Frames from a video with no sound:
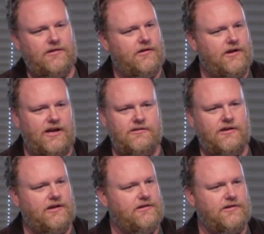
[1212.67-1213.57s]
you know, got
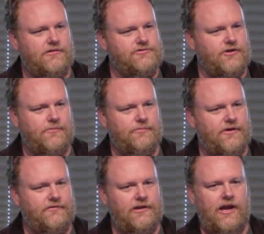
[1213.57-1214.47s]
to get his own drip,
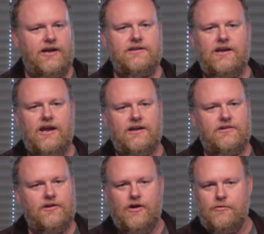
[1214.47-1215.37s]
whatever he liked,
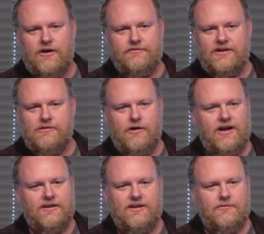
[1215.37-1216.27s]
and go wherever he
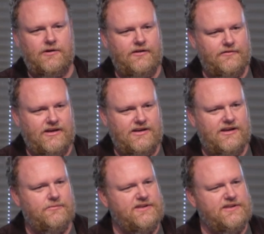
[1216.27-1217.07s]
wanted and did whatever he did.